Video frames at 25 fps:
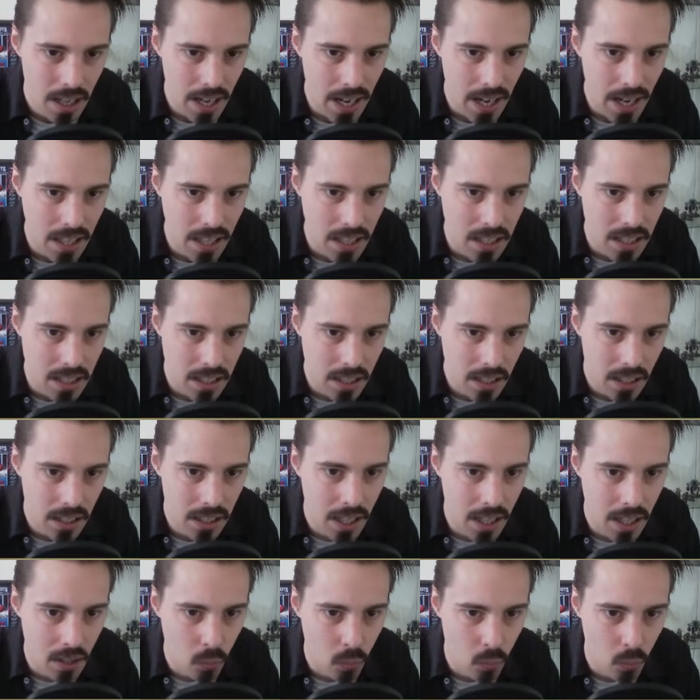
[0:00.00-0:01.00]
and
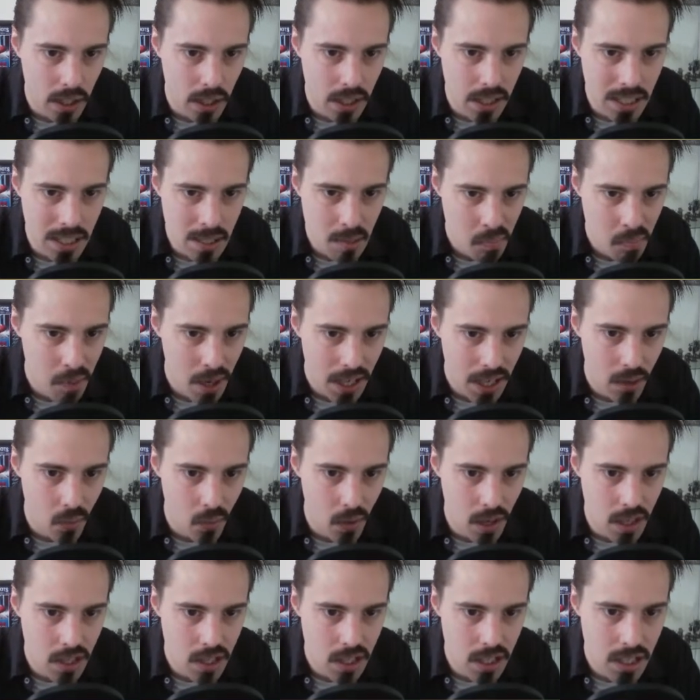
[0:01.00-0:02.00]
get Whitney back
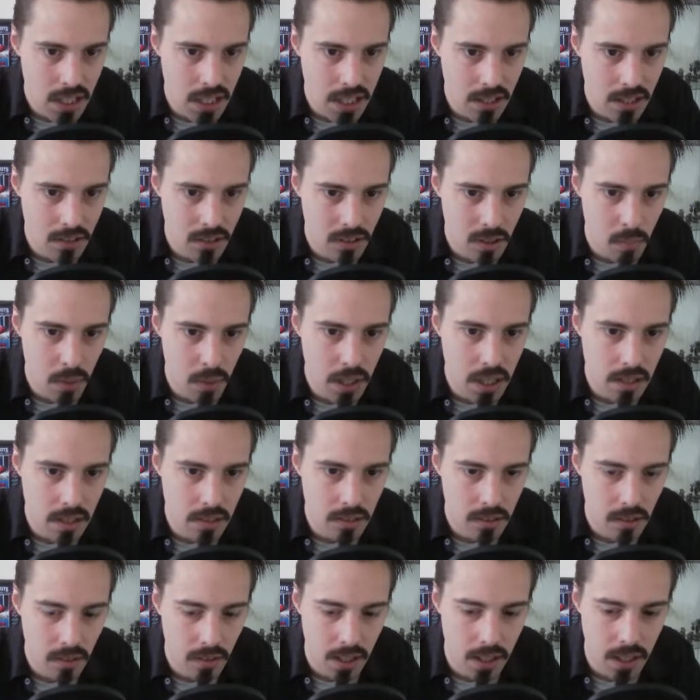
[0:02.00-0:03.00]
where she needs to be,
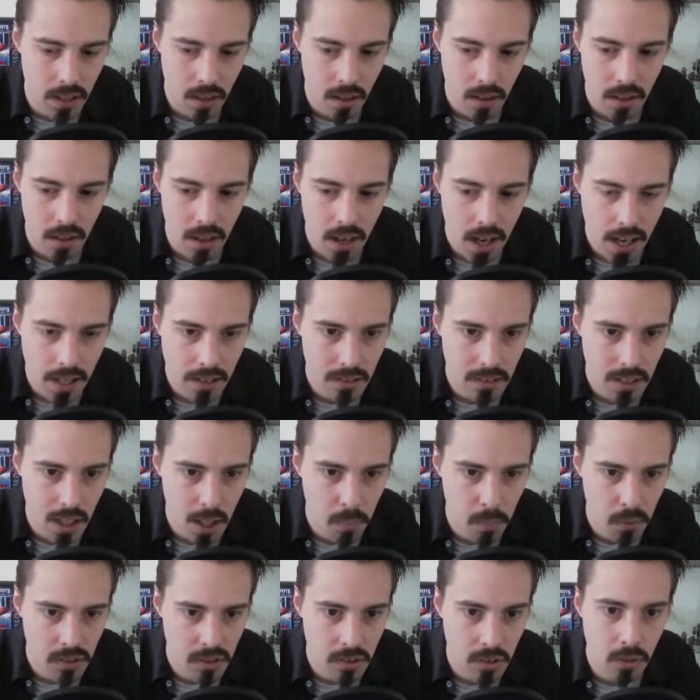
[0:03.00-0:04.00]
so that in our next
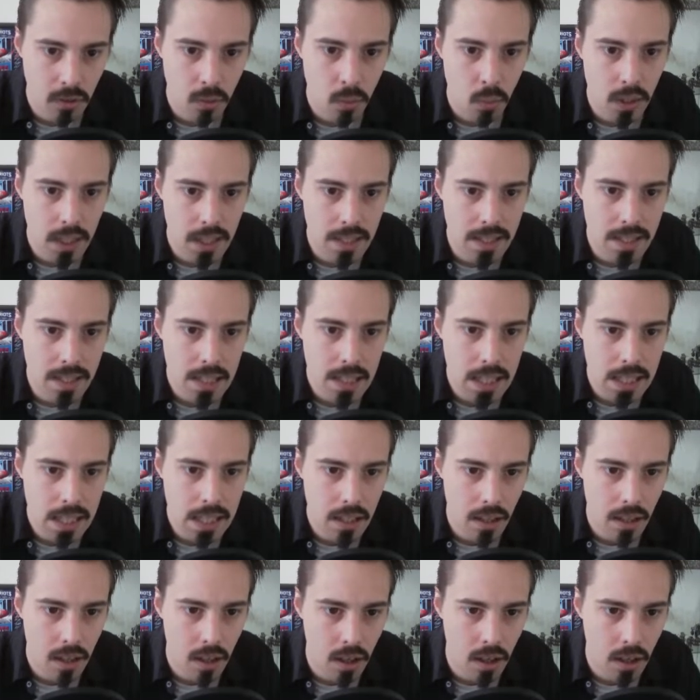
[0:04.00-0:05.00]
episode we can
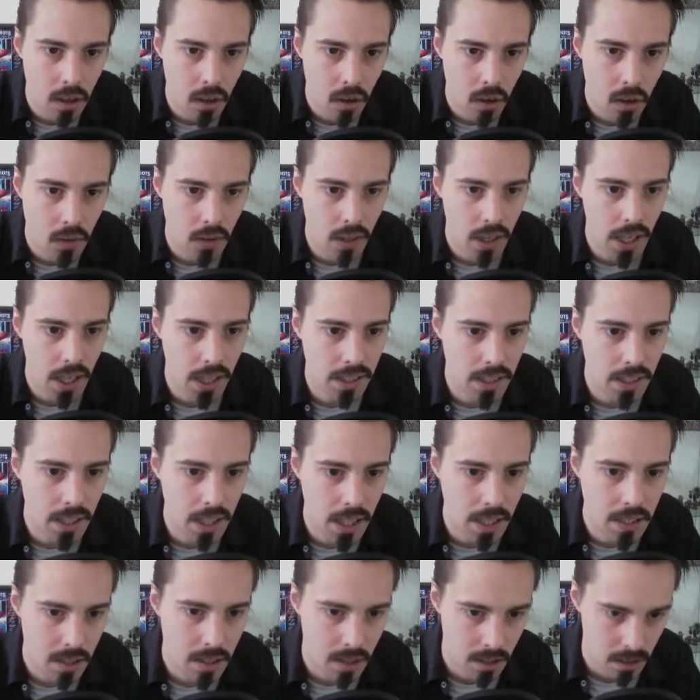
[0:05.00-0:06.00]
take her on and
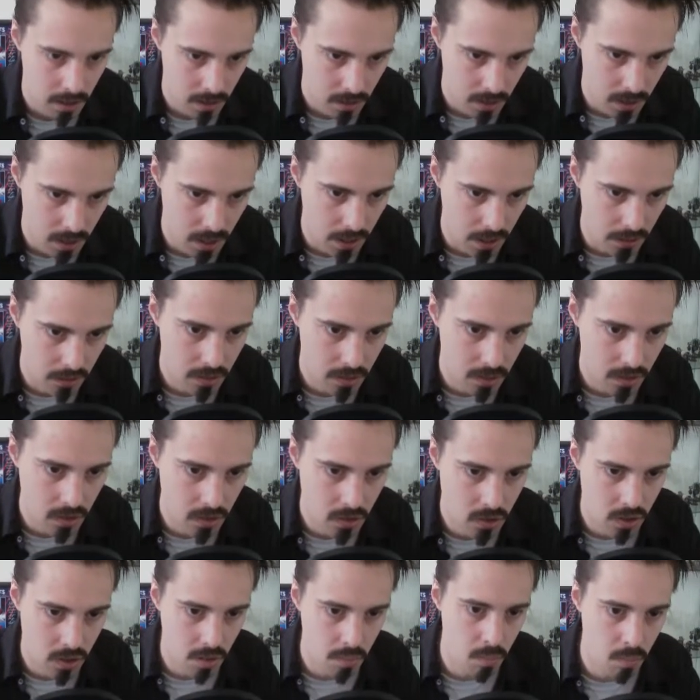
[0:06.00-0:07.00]
get the next
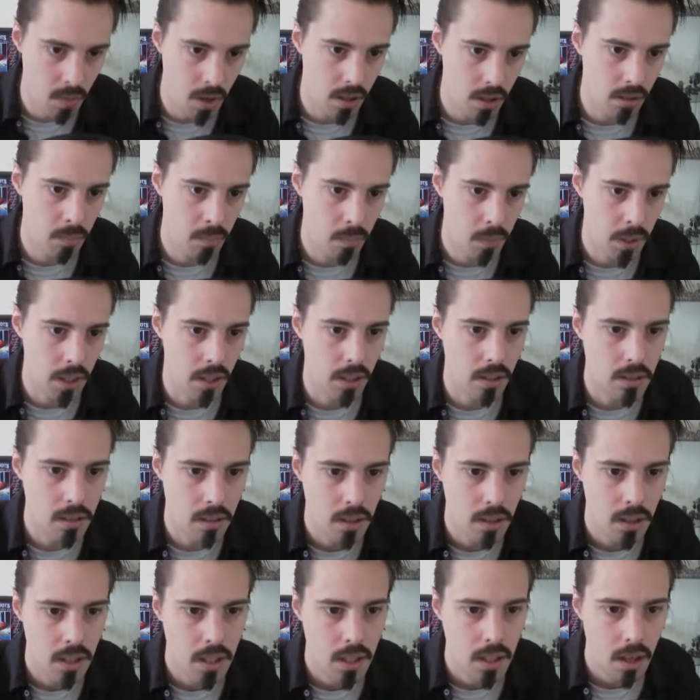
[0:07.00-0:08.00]
gym badge.
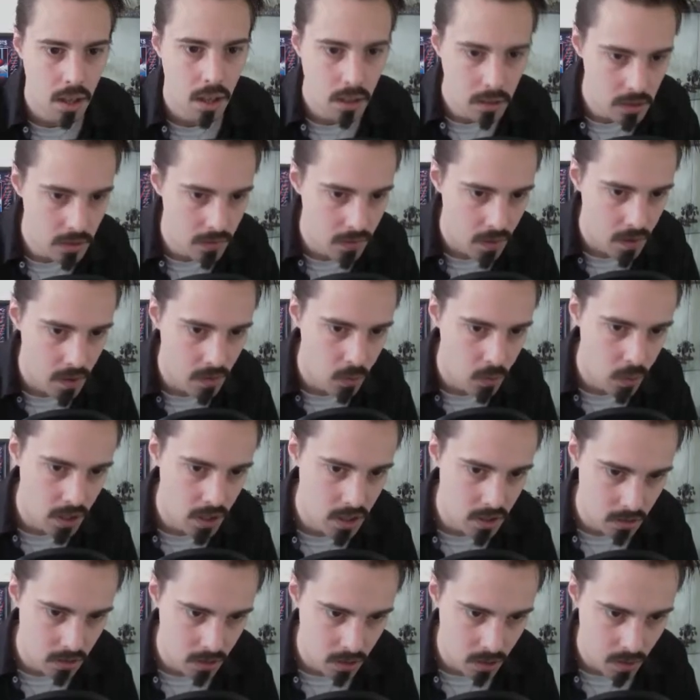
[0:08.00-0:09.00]
Answer 5
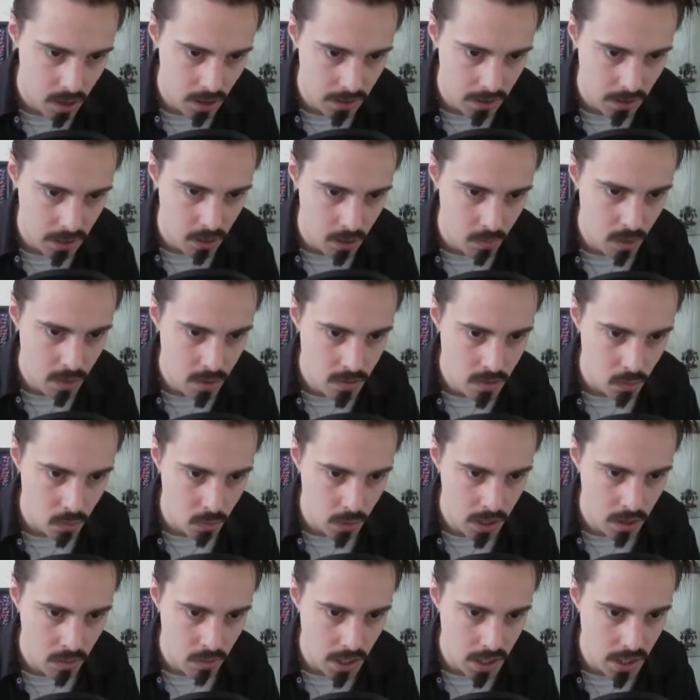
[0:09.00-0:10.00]
questions correctly in a row to
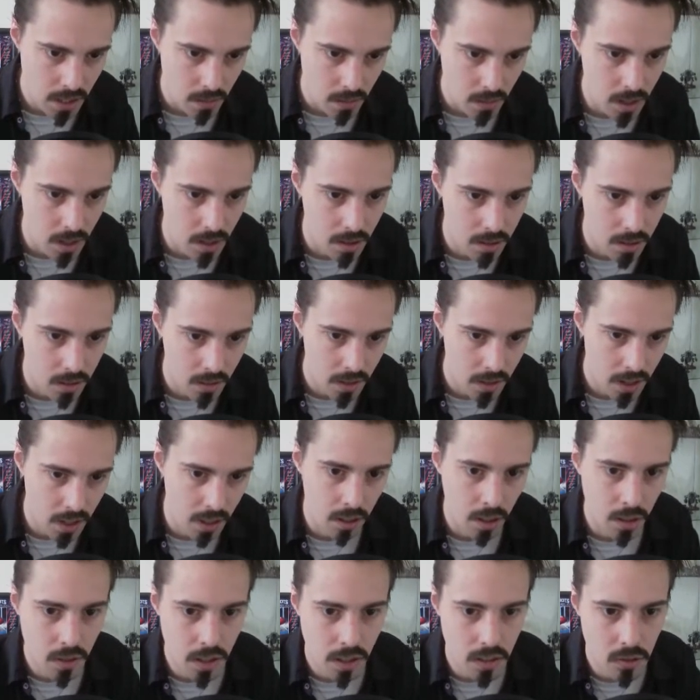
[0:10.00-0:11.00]
win a radio card, then
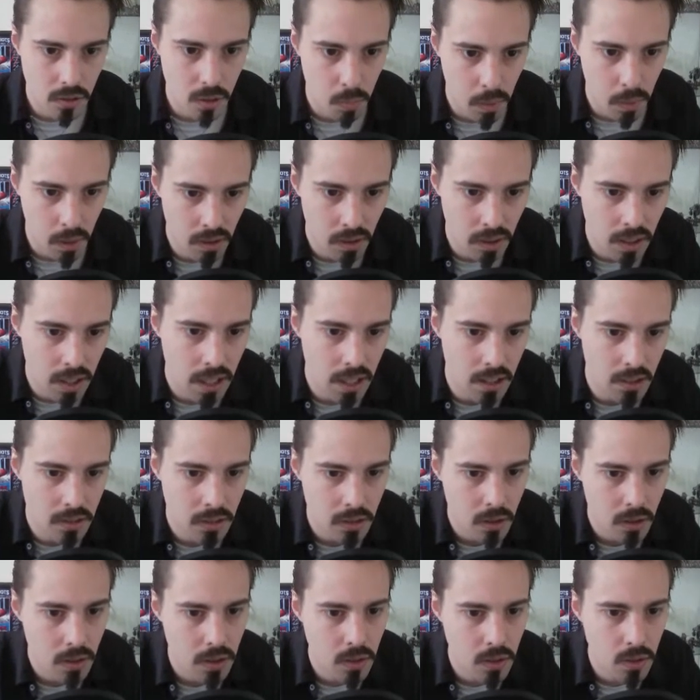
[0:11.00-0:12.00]
load it into your Pokégear
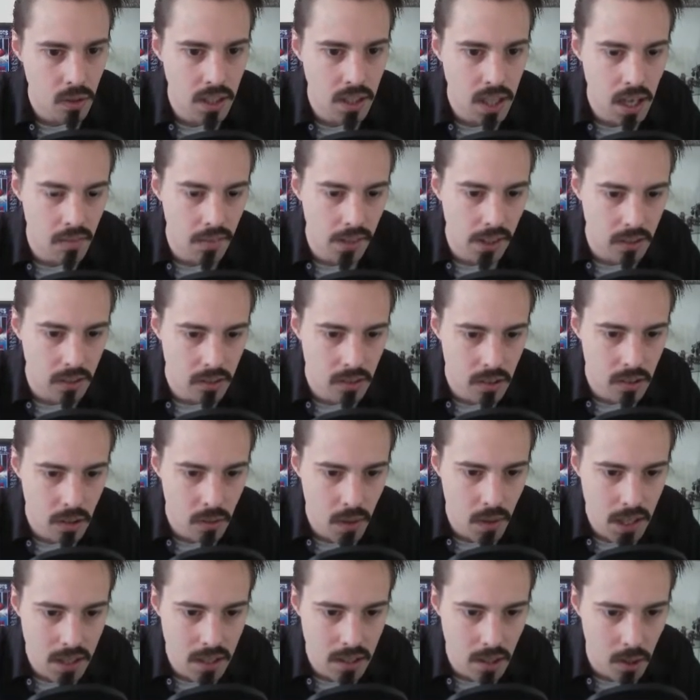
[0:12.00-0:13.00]
so that you can never listen to the
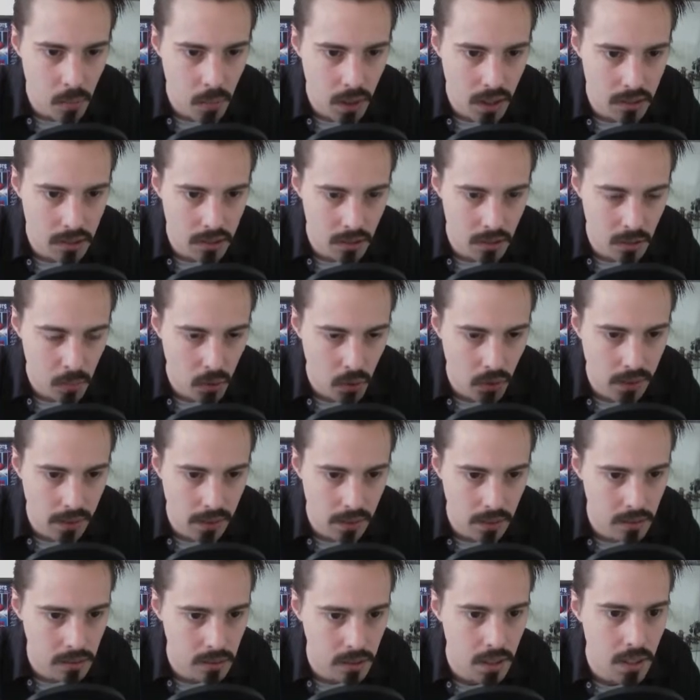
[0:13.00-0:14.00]
radio because it's
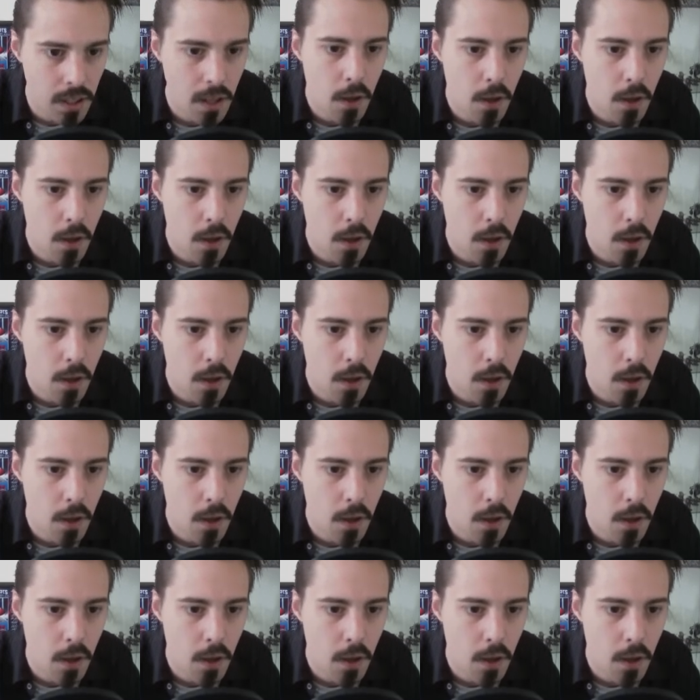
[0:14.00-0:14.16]
pointless.